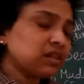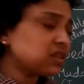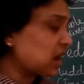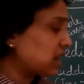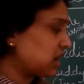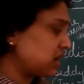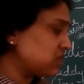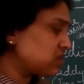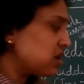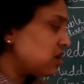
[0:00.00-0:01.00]
china
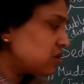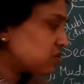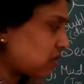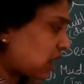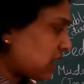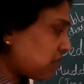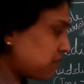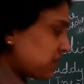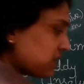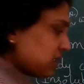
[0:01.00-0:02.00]
dish. So I have
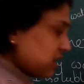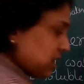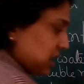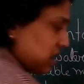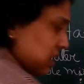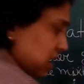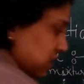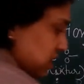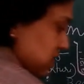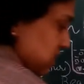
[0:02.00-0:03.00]
written here,
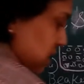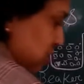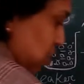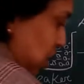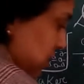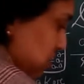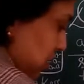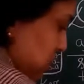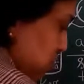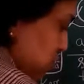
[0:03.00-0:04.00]
this is a salt
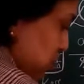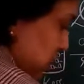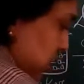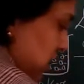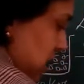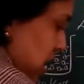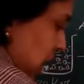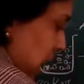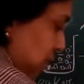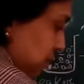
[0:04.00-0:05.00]
solution.
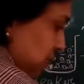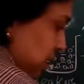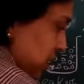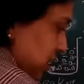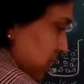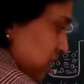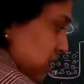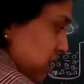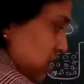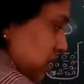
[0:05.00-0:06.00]
After
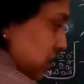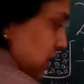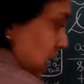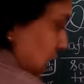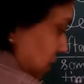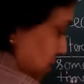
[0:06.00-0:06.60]
heating,